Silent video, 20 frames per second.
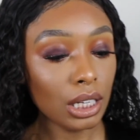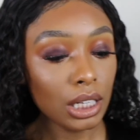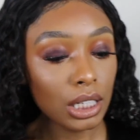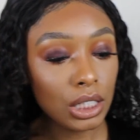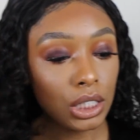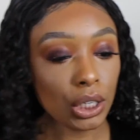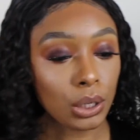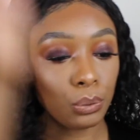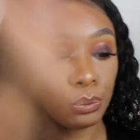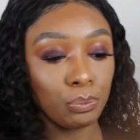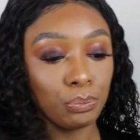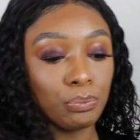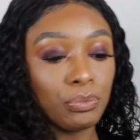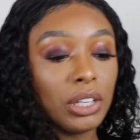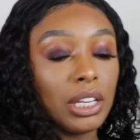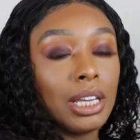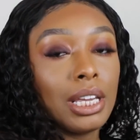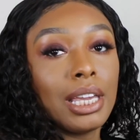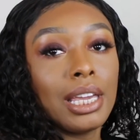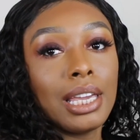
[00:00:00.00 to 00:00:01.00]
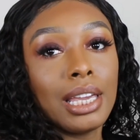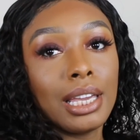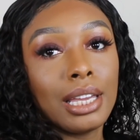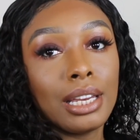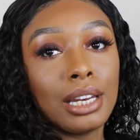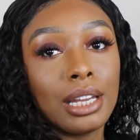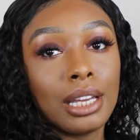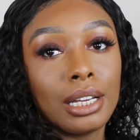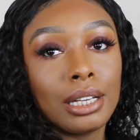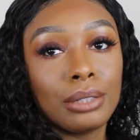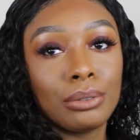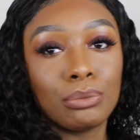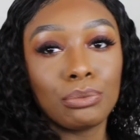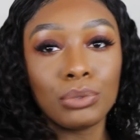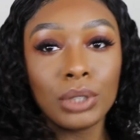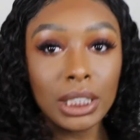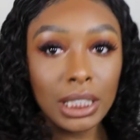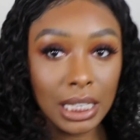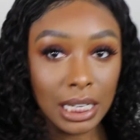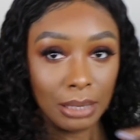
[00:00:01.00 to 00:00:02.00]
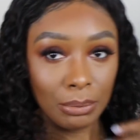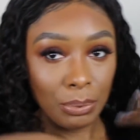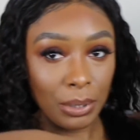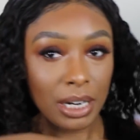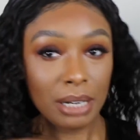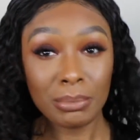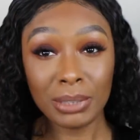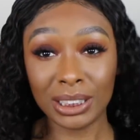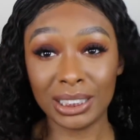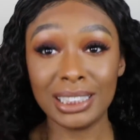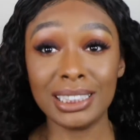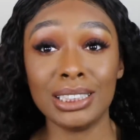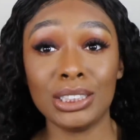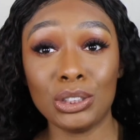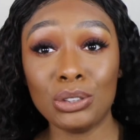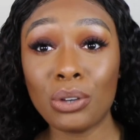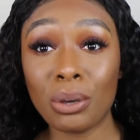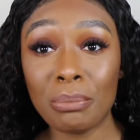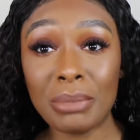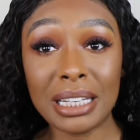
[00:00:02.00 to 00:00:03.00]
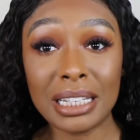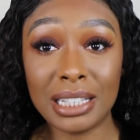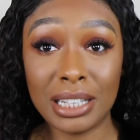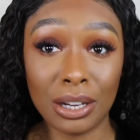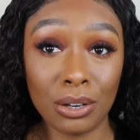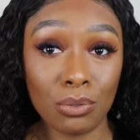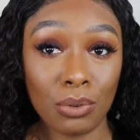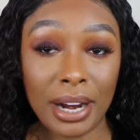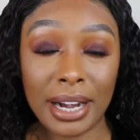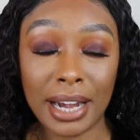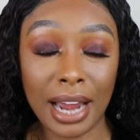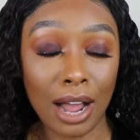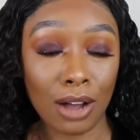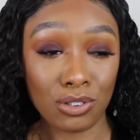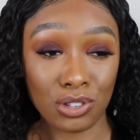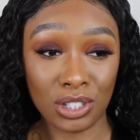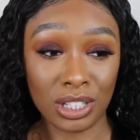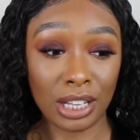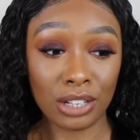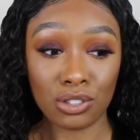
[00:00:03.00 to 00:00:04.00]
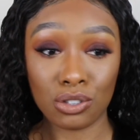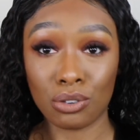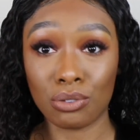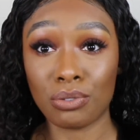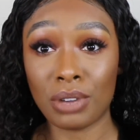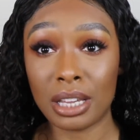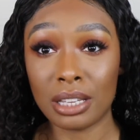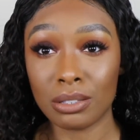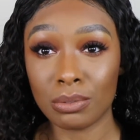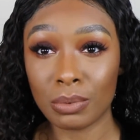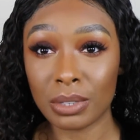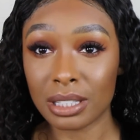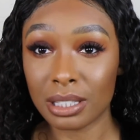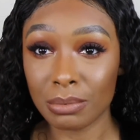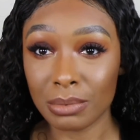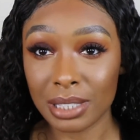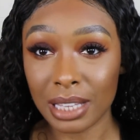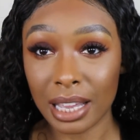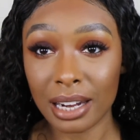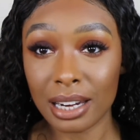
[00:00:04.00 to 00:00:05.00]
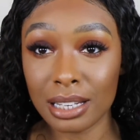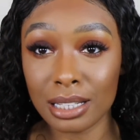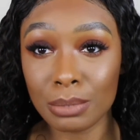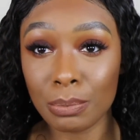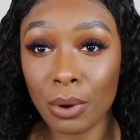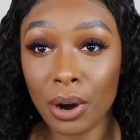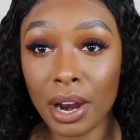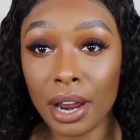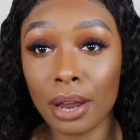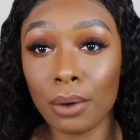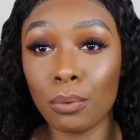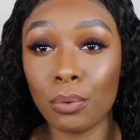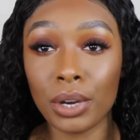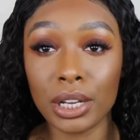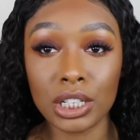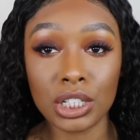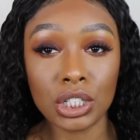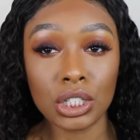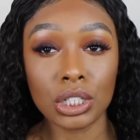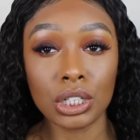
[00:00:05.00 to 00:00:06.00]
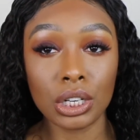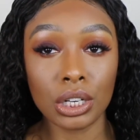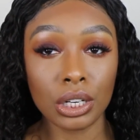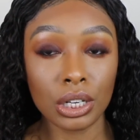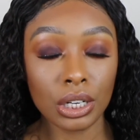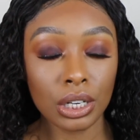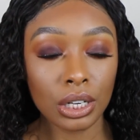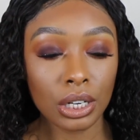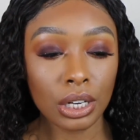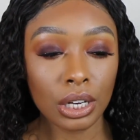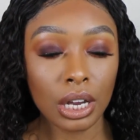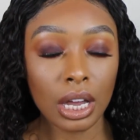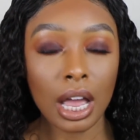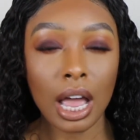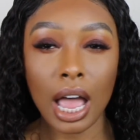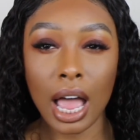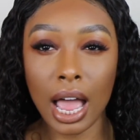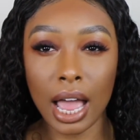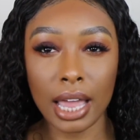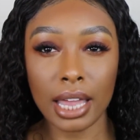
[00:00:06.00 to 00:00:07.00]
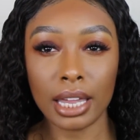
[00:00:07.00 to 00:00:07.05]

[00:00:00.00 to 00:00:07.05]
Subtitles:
No, and really pretty much just, you can be done right now. Just set your face with some setting spray, which I